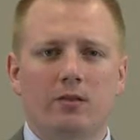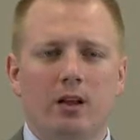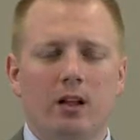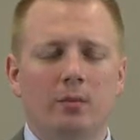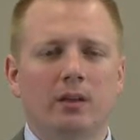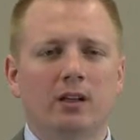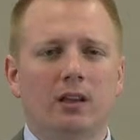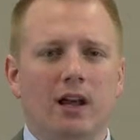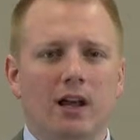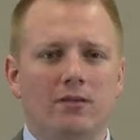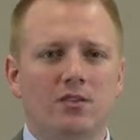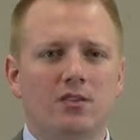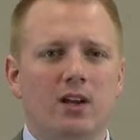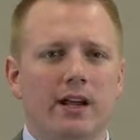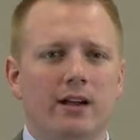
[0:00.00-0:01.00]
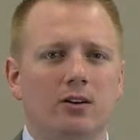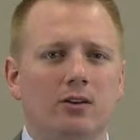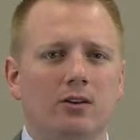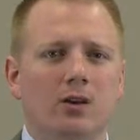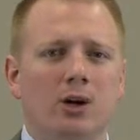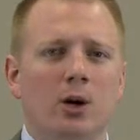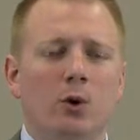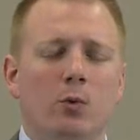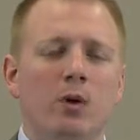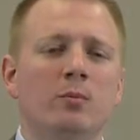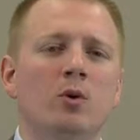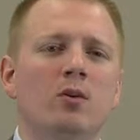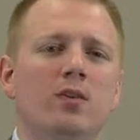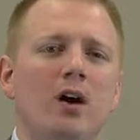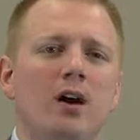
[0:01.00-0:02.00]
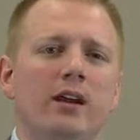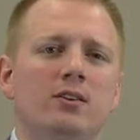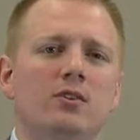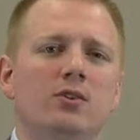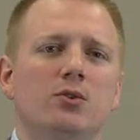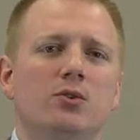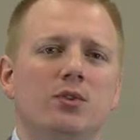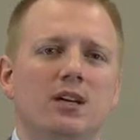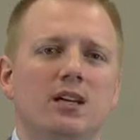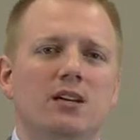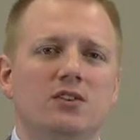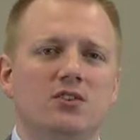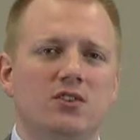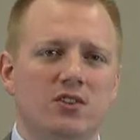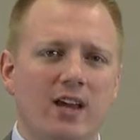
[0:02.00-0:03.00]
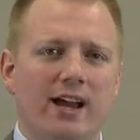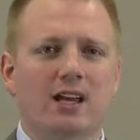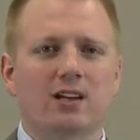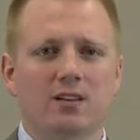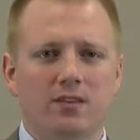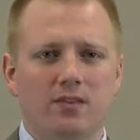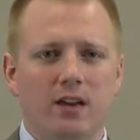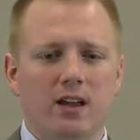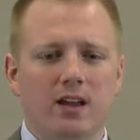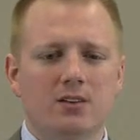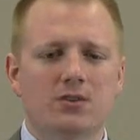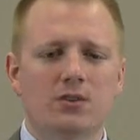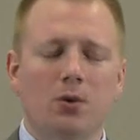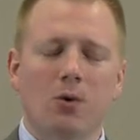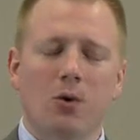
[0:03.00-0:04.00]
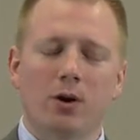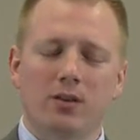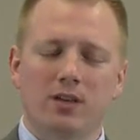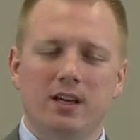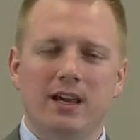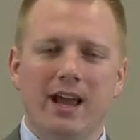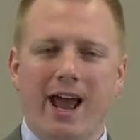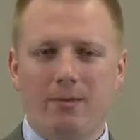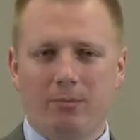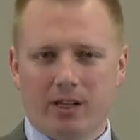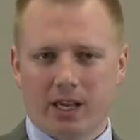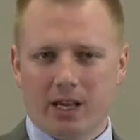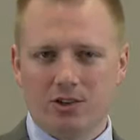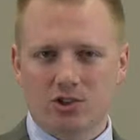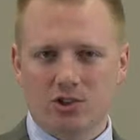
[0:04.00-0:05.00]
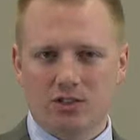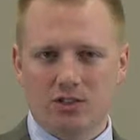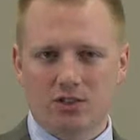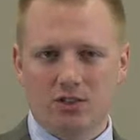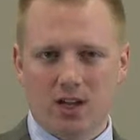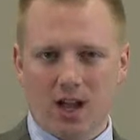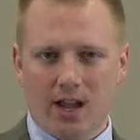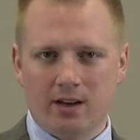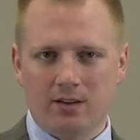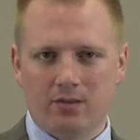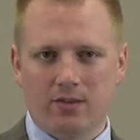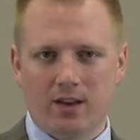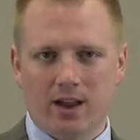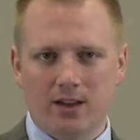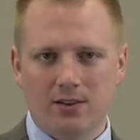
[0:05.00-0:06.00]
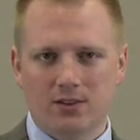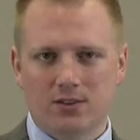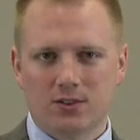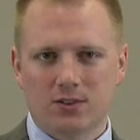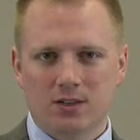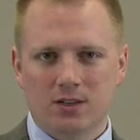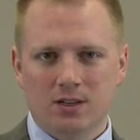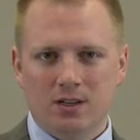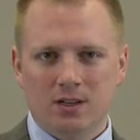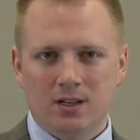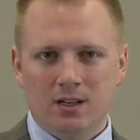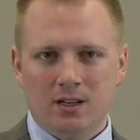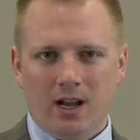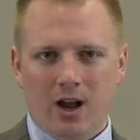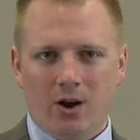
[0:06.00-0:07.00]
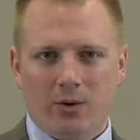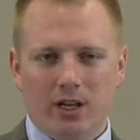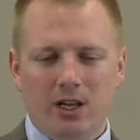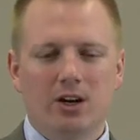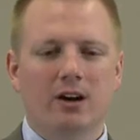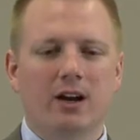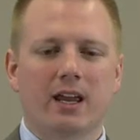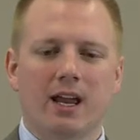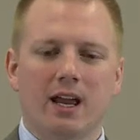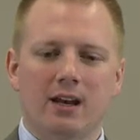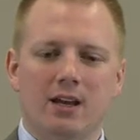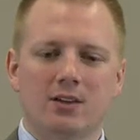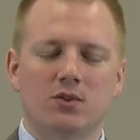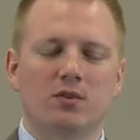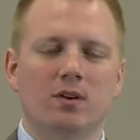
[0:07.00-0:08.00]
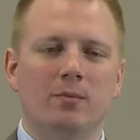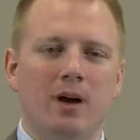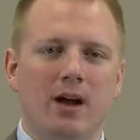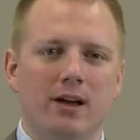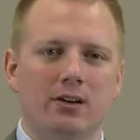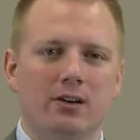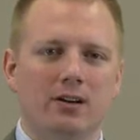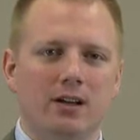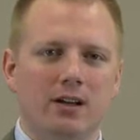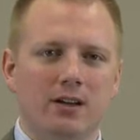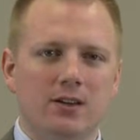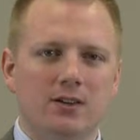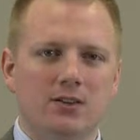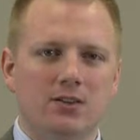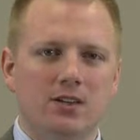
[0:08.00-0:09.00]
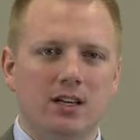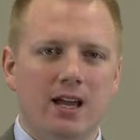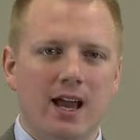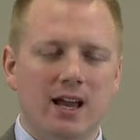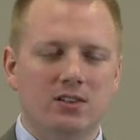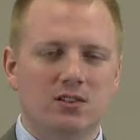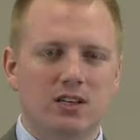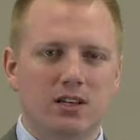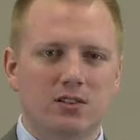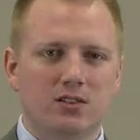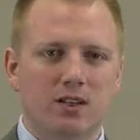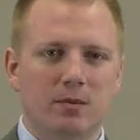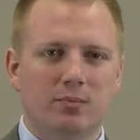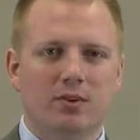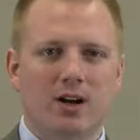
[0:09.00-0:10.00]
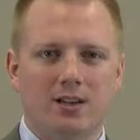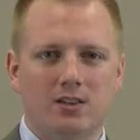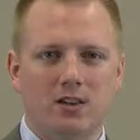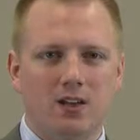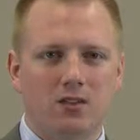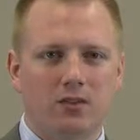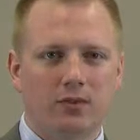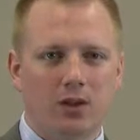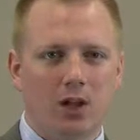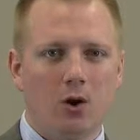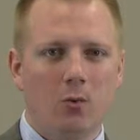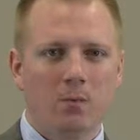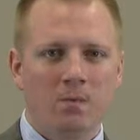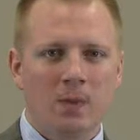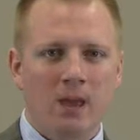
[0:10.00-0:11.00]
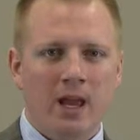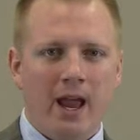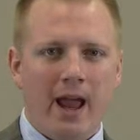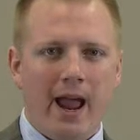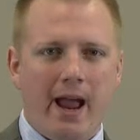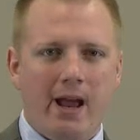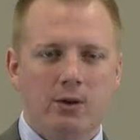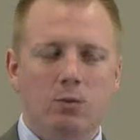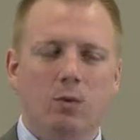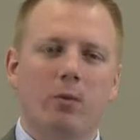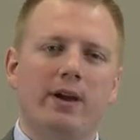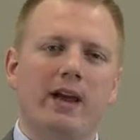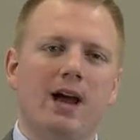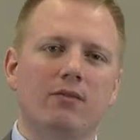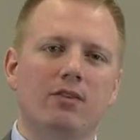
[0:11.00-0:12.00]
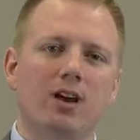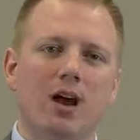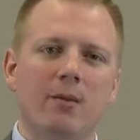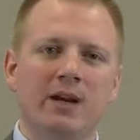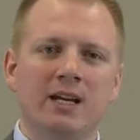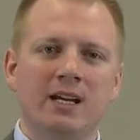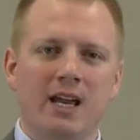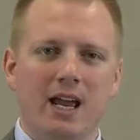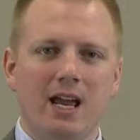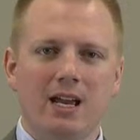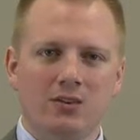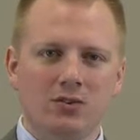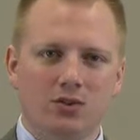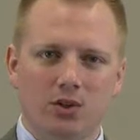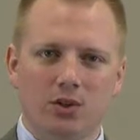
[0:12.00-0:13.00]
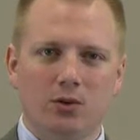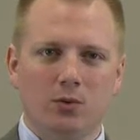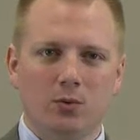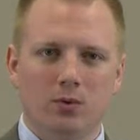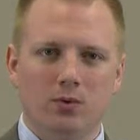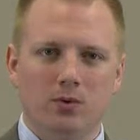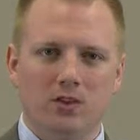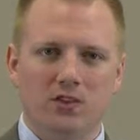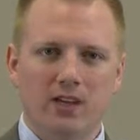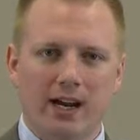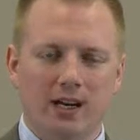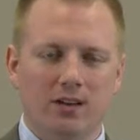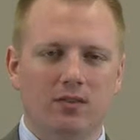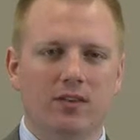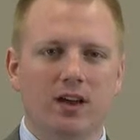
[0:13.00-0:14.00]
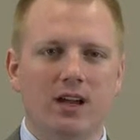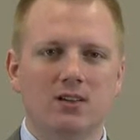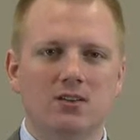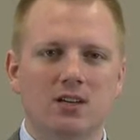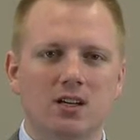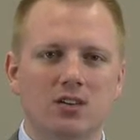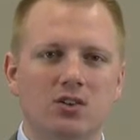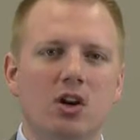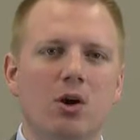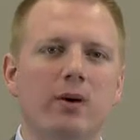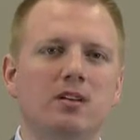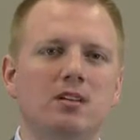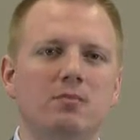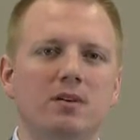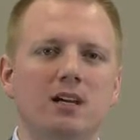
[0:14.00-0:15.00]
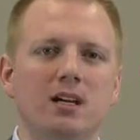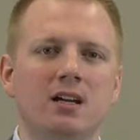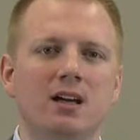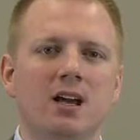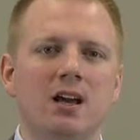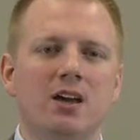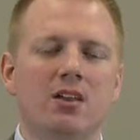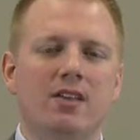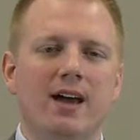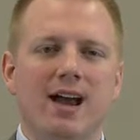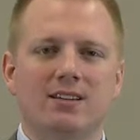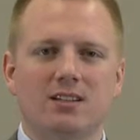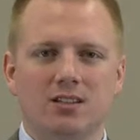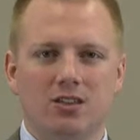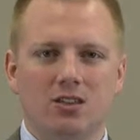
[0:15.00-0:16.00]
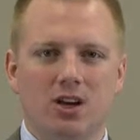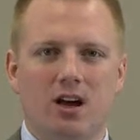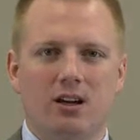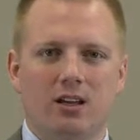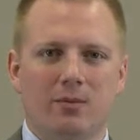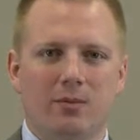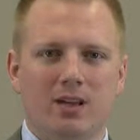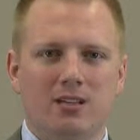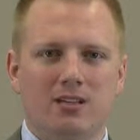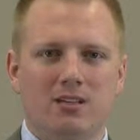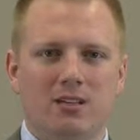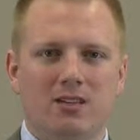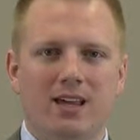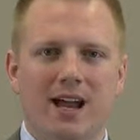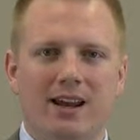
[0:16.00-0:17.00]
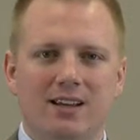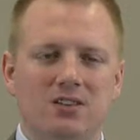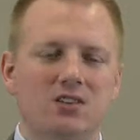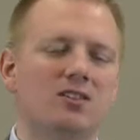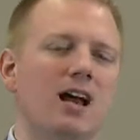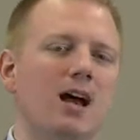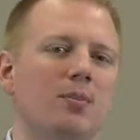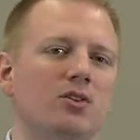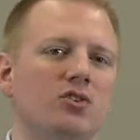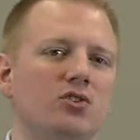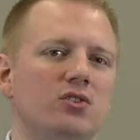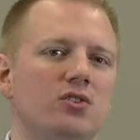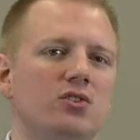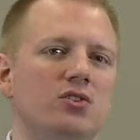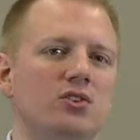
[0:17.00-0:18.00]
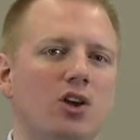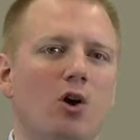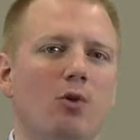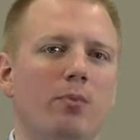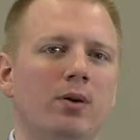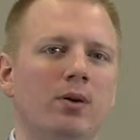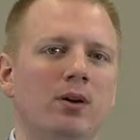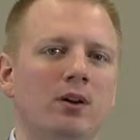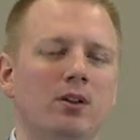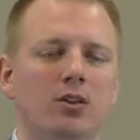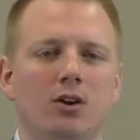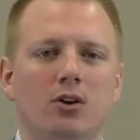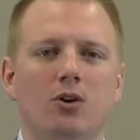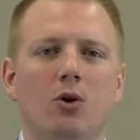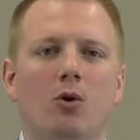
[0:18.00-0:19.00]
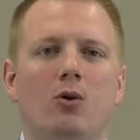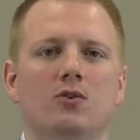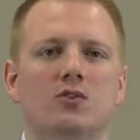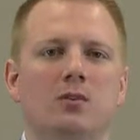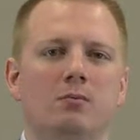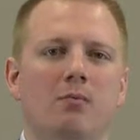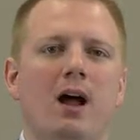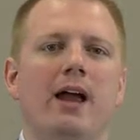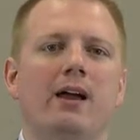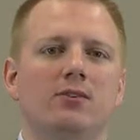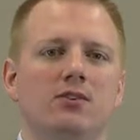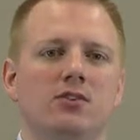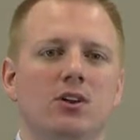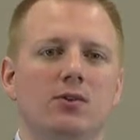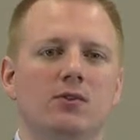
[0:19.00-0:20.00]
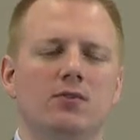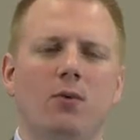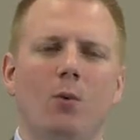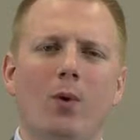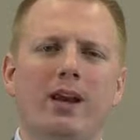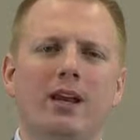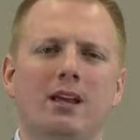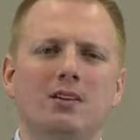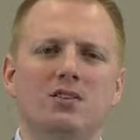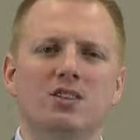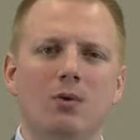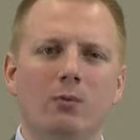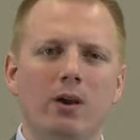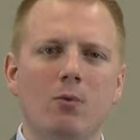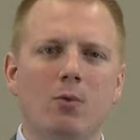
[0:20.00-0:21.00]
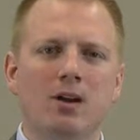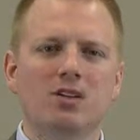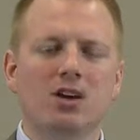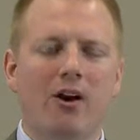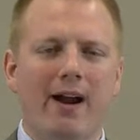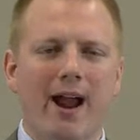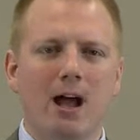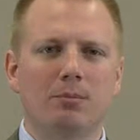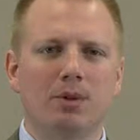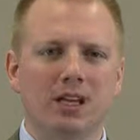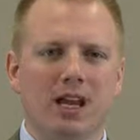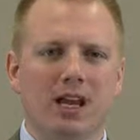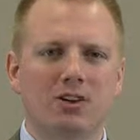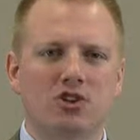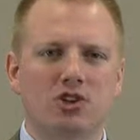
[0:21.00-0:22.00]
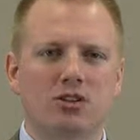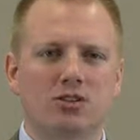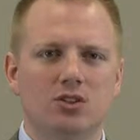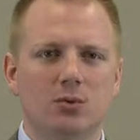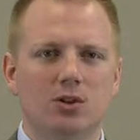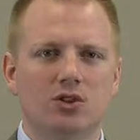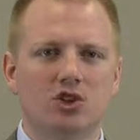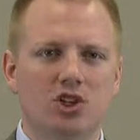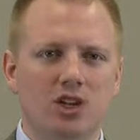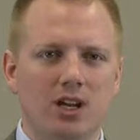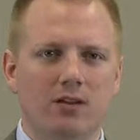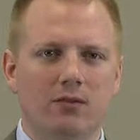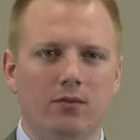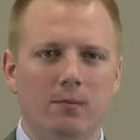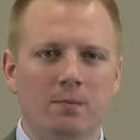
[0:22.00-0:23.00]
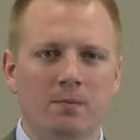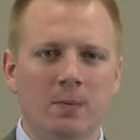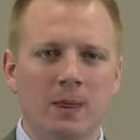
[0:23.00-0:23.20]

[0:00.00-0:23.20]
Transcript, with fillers: development lifecycle, we move on into the second phase, or the application design phase. Now, here again, as a reminder, is the SDLC process flow. And what we have coming into the second phase is going to be that document, that established scope, the goals and milestones for what it is that we want our application to achieve.